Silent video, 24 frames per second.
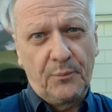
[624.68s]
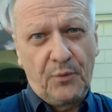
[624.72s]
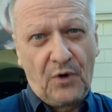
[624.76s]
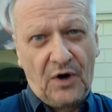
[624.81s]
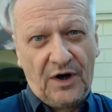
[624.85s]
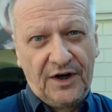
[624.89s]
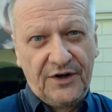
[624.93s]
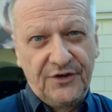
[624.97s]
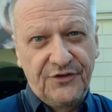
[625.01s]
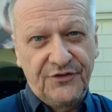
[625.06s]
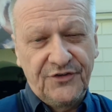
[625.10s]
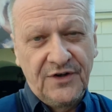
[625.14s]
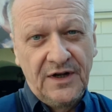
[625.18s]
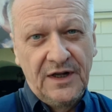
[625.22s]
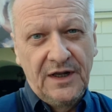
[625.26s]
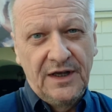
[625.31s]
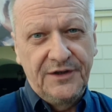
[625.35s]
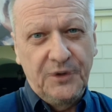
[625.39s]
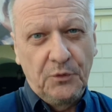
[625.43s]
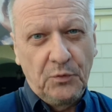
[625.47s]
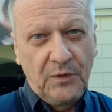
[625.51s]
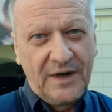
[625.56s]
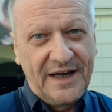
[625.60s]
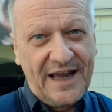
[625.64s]
price
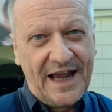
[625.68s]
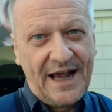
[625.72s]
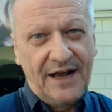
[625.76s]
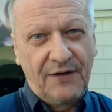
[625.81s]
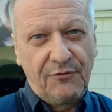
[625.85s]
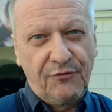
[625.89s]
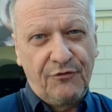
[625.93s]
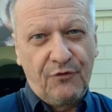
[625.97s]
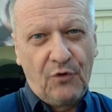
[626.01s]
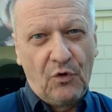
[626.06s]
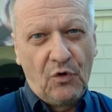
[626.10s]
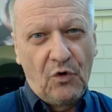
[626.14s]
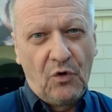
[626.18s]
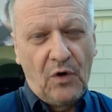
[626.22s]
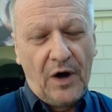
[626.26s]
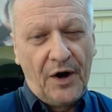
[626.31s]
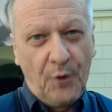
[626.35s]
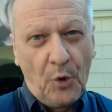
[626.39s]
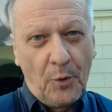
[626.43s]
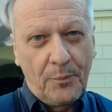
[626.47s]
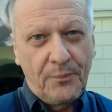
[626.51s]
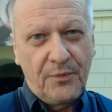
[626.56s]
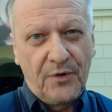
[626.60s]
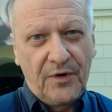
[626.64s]
you would get for
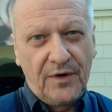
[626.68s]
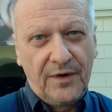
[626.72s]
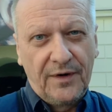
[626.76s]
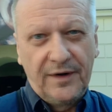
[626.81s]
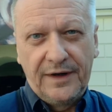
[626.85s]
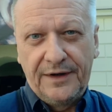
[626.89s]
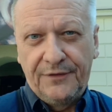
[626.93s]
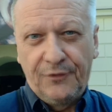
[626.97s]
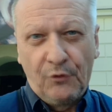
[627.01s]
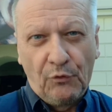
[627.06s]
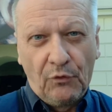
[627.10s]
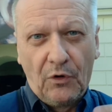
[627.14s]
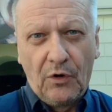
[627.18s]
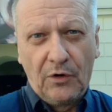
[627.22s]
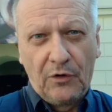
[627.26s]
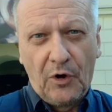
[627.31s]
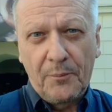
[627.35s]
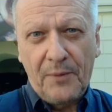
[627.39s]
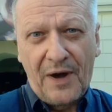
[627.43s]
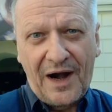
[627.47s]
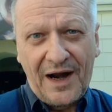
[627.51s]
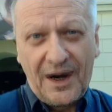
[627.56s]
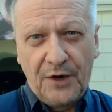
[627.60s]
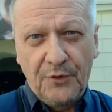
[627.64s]
an opera in the Royal
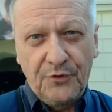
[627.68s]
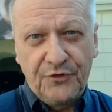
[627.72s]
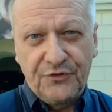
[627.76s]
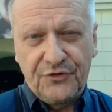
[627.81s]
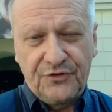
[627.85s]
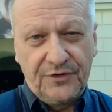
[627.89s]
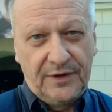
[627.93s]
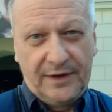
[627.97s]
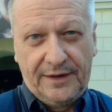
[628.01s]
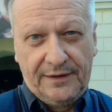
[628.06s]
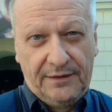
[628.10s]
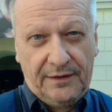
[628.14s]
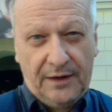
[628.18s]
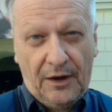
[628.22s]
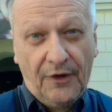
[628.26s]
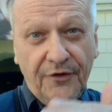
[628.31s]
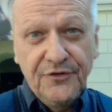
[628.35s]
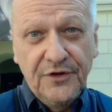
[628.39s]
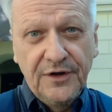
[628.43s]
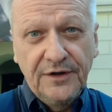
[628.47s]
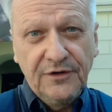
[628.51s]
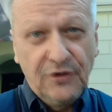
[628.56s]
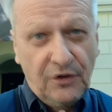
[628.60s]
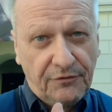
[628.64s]
Opera House in
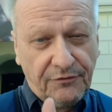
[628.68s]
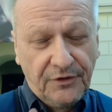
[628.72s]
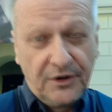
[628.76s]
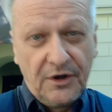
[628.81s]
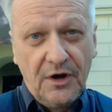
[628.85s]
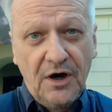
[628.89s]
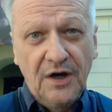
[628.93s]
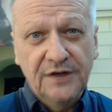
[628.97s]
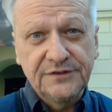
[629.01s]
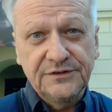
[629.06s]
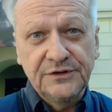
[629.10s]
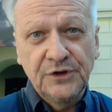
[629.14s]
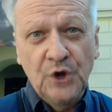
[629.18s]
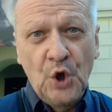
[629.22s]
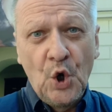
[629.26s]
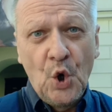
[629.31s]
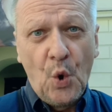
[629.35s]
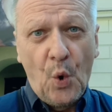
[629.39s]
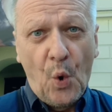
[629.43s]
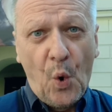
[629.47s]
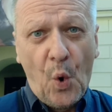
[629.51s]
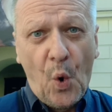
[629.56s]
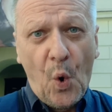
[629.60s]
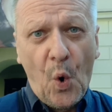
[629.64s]
London, Covent Garden,
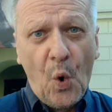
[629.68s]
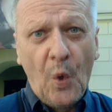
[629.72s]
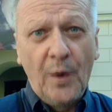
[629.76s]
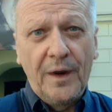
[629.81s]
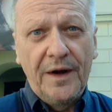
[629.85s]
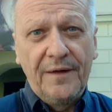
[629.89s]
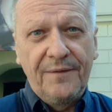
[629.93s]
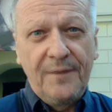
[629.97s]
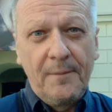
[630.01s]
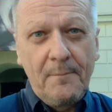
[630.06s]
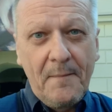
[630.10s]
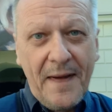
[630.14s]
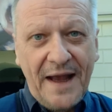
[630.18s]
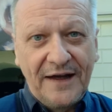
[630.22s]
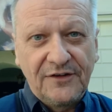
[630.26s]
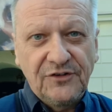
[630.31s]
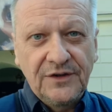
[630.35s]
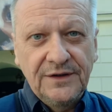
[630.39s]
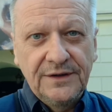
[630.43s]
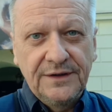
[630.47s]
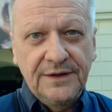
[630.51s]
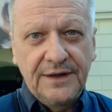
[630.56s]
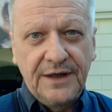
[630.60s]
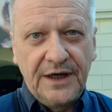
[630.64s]
or at the Met
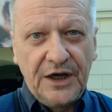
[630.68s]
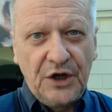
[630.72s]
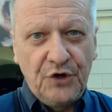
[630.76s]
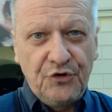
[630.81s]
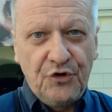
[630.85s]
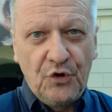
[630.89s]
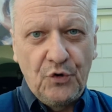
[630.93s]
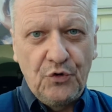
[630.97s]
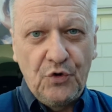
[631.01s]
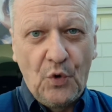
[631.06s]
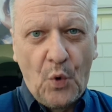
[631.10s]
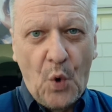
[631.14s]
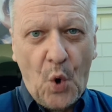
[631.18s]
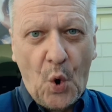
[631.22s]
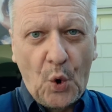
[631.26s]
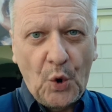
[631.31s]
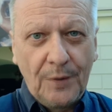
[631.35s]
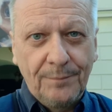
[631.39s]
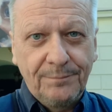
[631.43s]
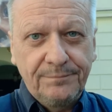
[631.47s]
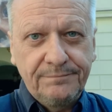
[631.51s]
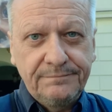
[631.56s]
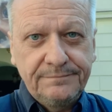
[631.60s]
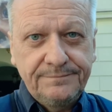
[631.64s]
in New York.
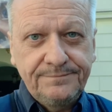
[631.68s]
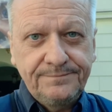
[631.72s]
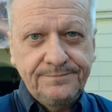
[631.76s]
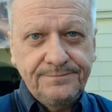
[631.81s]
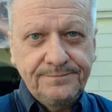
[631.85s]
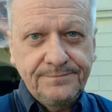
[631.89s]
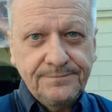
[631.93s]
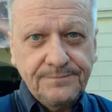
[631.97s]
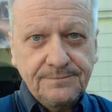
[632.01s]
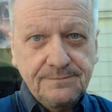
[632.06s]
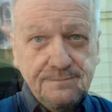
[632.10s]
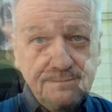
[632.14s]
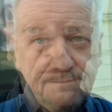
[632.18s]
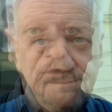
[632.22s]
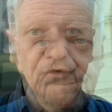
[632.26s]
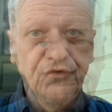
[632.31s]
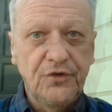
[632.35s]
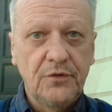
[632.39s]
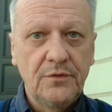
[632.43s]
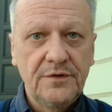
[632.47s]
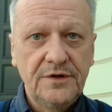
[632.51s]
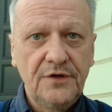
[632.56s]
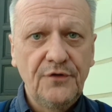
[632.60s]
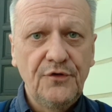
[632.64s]

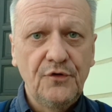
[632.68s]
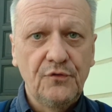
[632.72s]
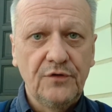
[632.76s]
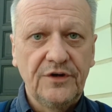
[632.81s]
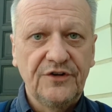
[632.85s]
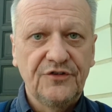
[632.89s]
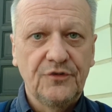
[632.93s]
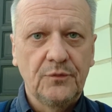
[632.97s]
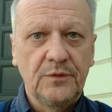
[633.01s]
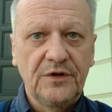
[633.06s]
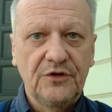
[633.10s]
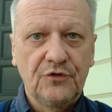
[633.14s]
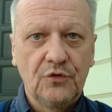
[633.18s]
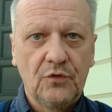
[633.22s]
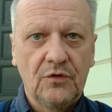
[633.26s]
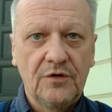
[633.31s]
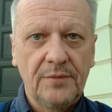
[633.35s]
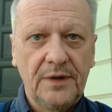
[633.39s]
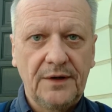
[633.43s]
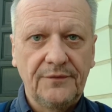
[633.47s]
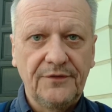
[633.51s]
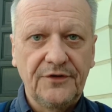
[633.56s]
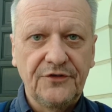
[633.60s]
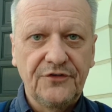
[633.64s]
So another reason we talk
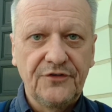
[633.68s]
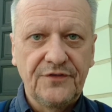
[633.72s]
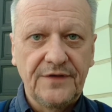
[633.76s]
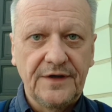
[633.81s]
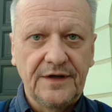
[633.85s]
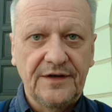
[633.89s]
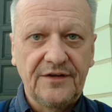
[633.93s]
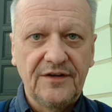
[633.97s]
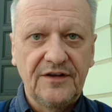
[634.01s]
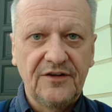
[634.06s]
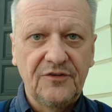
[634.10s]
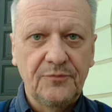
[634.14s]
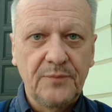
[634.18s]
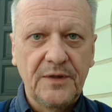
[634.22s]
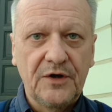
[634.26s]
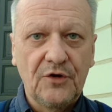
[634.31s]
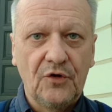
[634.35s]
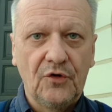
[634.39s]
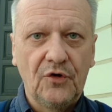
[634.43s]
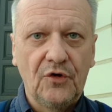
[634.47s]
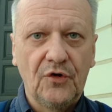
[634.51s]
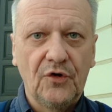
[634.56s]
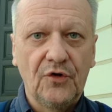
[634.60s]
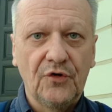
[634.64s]
about this theatre is
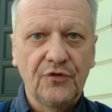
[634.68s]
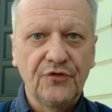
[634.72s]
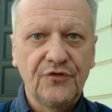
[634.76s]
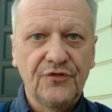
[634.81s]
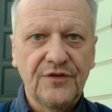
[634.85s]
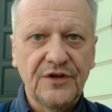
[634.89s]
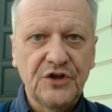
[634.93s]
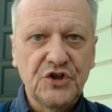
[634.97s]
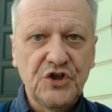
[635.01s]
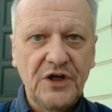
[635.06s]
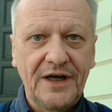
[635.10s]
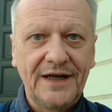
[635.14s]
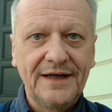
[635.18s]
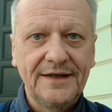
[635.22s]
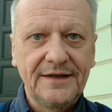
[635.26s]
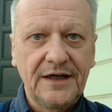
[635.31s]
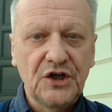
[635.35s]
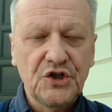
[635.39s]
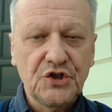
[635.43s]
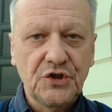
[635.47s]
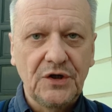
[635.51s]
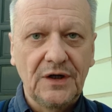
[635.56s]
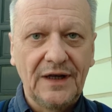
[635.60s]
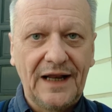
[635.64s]
because the Czech
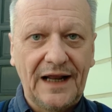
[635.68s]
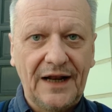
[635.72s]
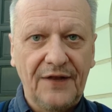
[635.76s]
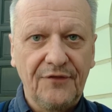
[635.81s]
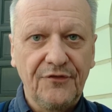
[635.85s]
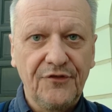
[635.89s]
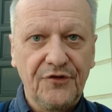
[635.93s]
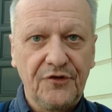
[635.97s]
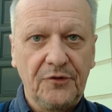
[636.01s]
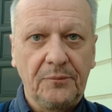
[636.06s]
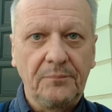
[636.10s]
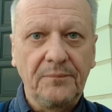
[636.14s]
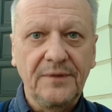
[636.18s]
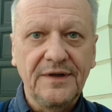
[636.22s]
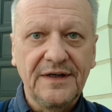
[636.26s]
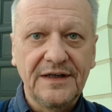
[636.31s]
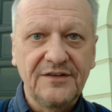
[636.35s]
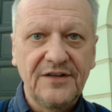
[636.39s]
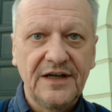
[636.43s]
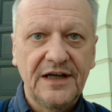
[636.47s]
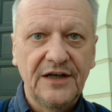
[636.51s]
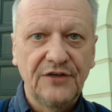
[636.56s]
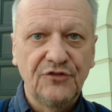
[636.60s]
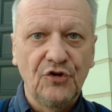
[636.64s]
national anthem,
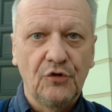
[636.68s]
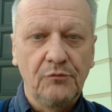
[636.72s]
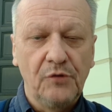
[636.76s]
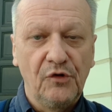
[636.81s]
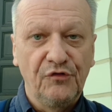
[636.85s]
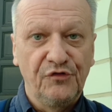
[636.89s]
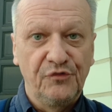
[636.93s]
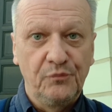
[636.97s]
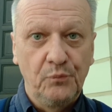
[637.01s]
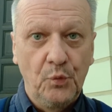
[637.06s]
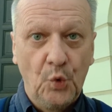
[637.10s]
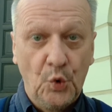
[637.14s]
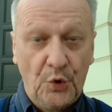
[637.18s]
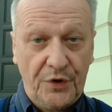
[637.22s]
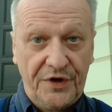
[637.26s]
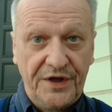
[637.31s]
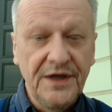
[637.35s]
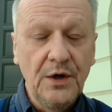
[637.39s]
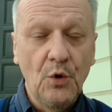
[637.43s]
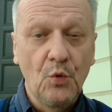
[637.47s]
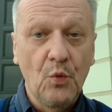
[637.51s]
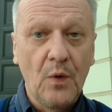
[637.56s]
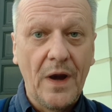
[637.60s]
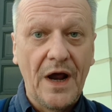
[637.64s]
Kde domov můj,
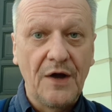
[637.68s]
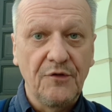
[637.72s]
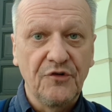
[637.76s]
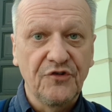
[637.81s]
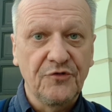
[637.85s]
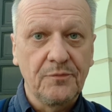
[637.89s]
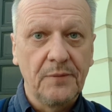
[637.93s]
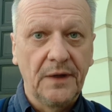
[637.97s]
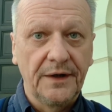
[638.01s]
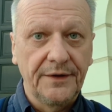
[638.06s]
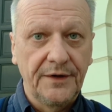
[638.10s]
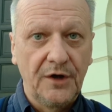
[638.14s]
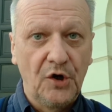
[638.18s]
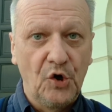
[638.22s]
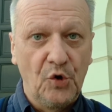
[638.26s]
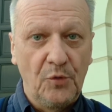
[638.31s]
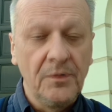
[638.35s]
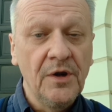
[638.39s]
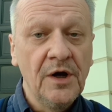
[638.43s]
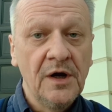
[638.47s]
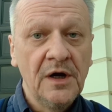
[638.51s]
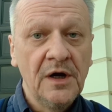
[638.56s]
Where is my home,